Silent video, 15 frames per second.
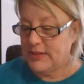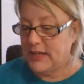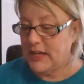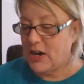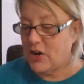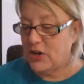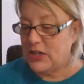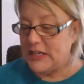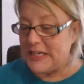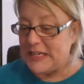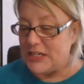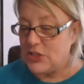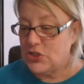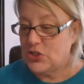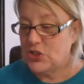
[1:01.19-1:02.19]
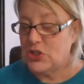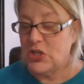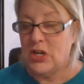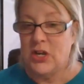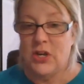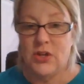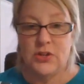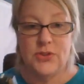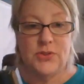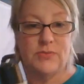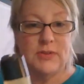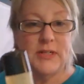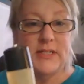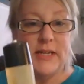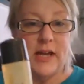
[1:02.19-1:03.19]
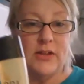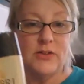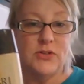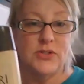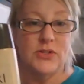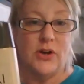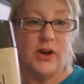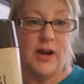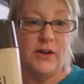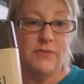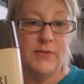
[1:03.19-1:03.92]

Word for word: They are each $3 off,